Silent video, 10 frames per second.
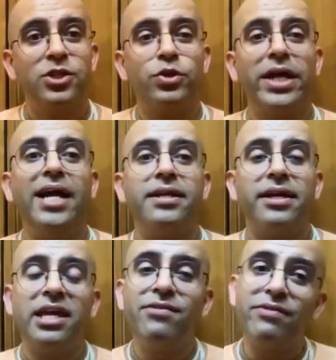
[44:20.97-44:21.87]
So
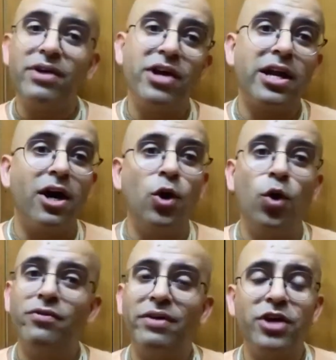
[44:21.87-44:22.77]
that even when we are
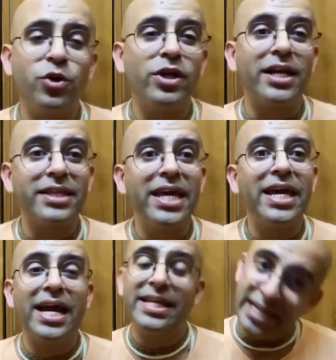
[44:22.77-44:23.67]
alone, when we are doing
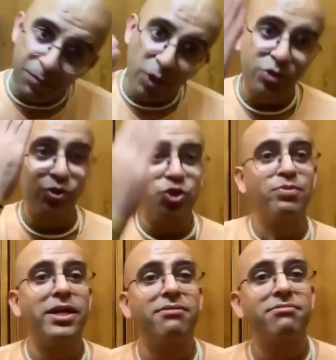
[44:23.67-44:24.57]
nothing, at that time also we
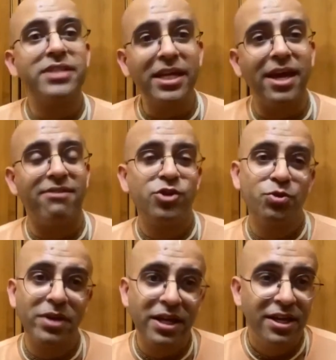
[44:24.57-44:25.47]
should be singing. We
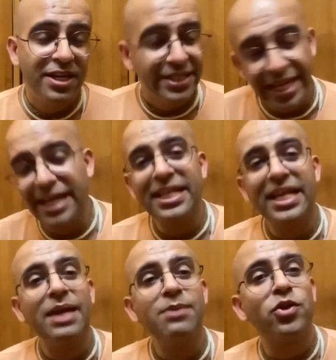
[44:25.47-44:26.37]
should be
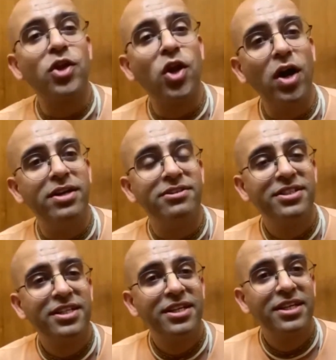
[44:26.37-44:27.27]
taking the names of the Lord.
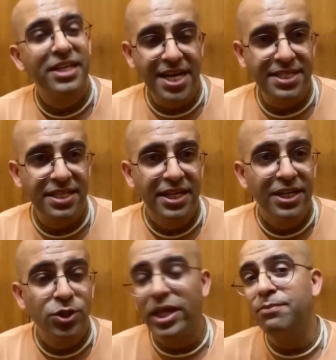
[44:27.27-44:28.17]
Yes.
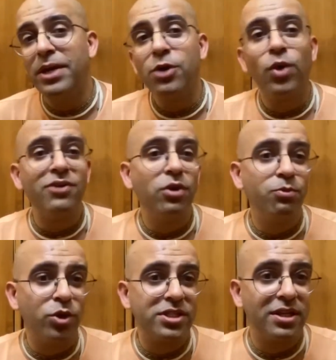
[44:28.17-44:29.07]
So there are many
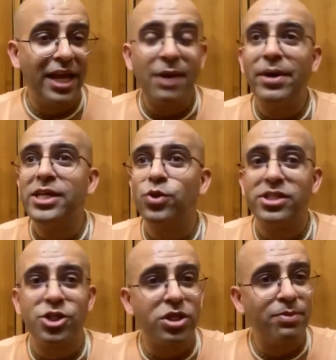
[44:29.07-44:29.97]
wonderful books. Likewise, His
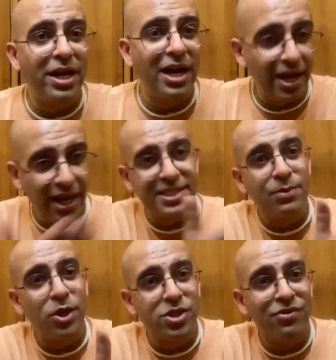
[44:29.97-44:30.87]
Holiness Sachin Maralai.
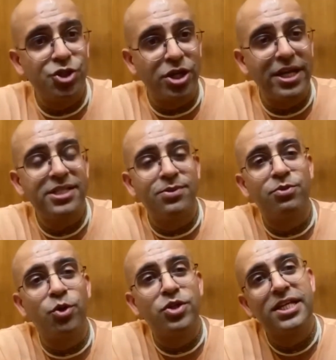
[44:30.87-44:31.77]
Last time also I was sharing
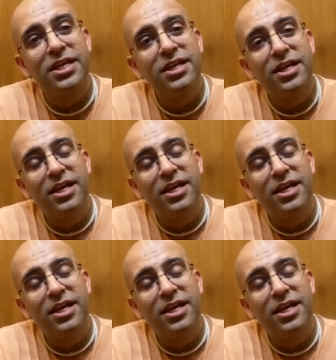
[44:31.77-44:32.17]
some of the books.